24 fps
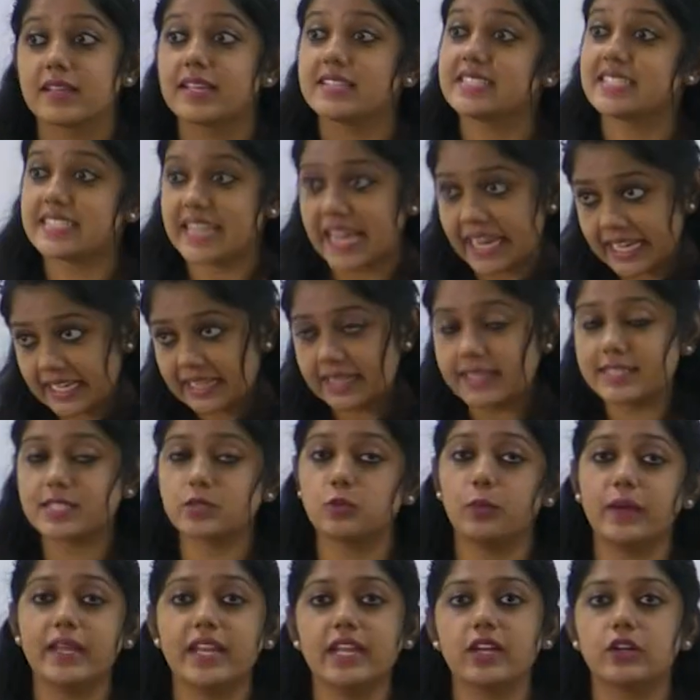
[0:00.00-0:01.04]
State
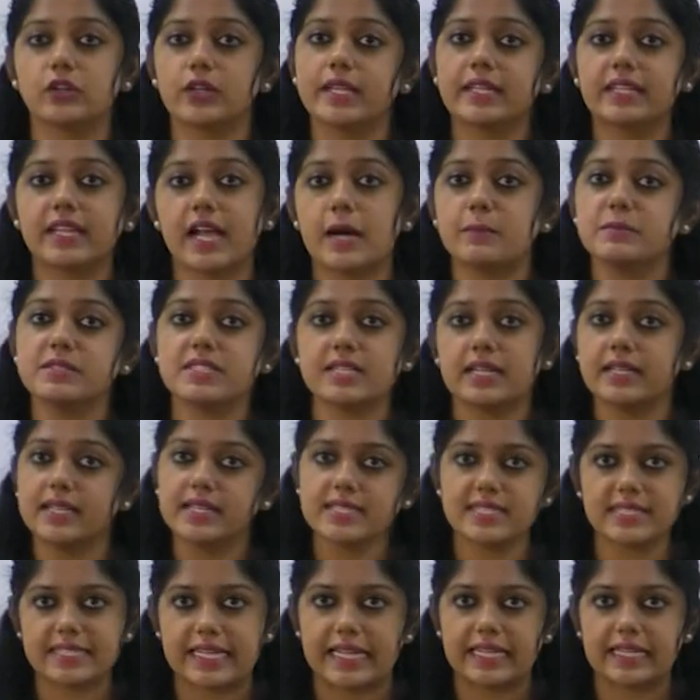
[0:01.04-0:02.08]
list. Very good. It comes
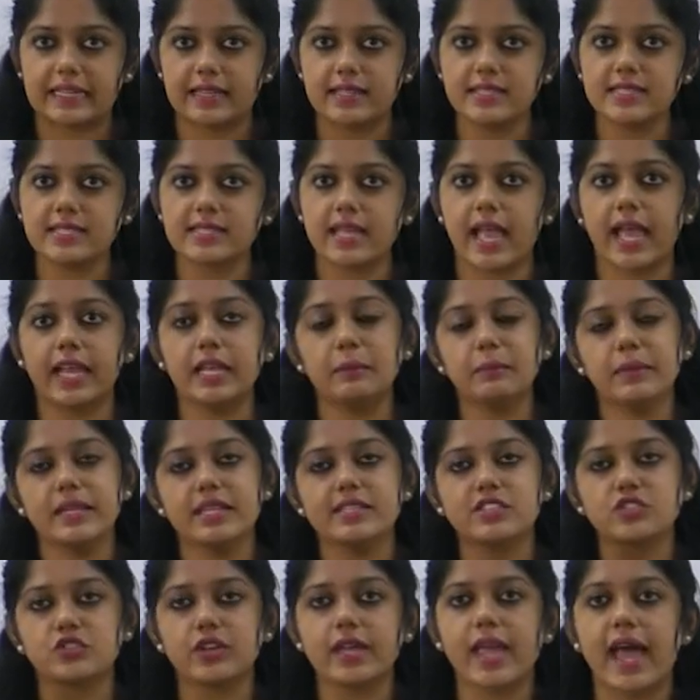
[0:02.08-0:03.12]
under state list and the
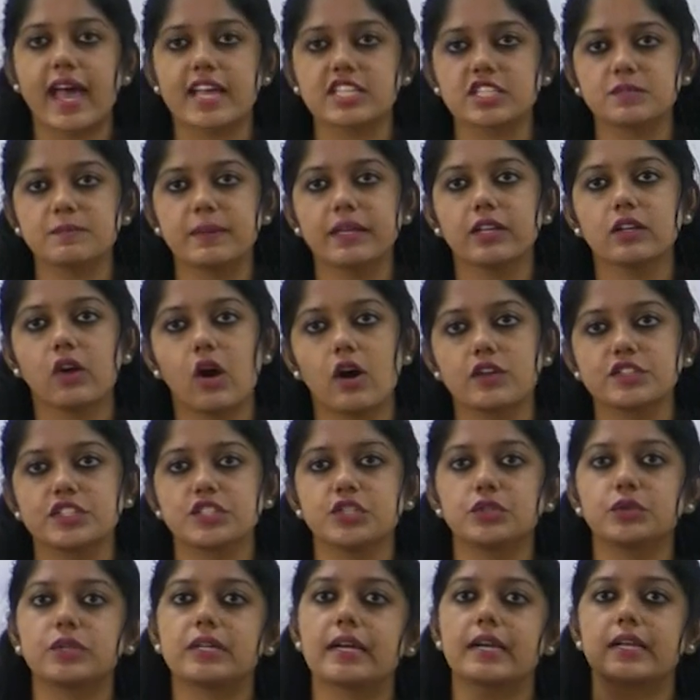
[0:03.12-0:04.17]
ministry has been
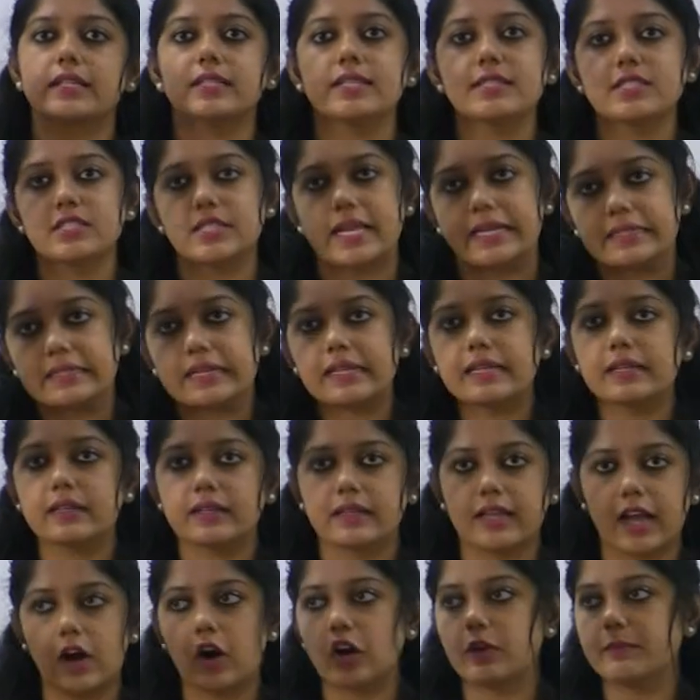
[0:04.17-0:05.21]
constituted under the central
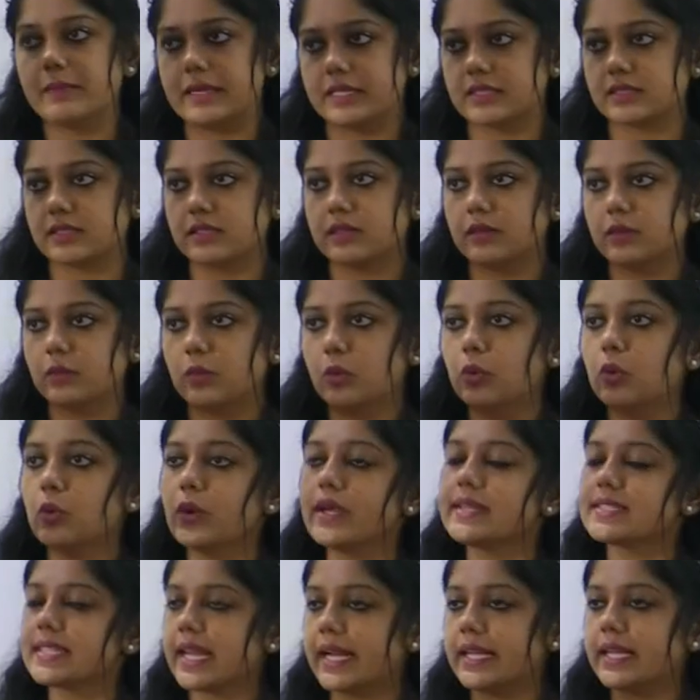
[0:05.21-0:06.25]
government. Who
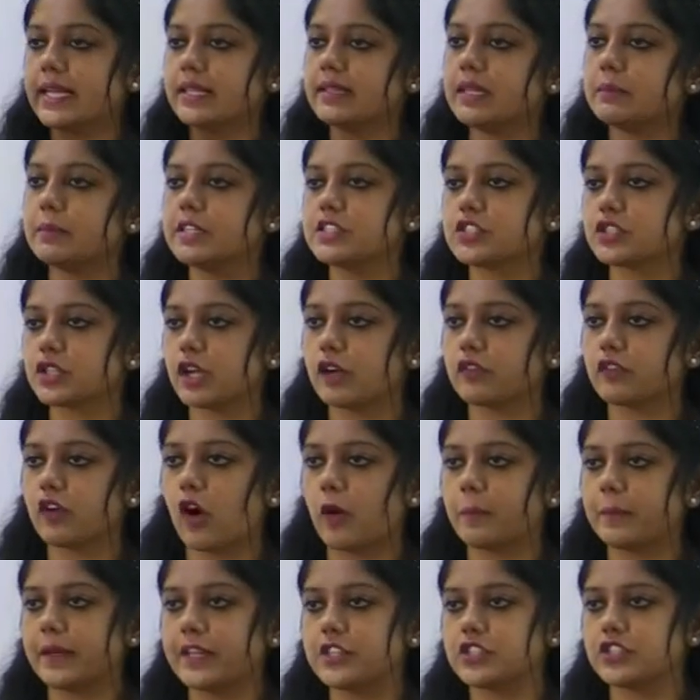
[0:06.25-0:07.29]
is heading the Ministry of
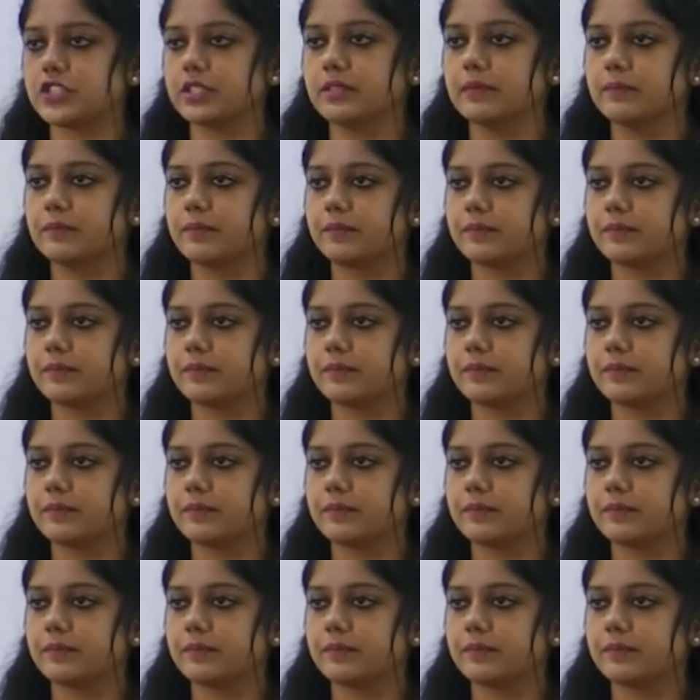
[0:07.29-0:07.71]
Cooperation?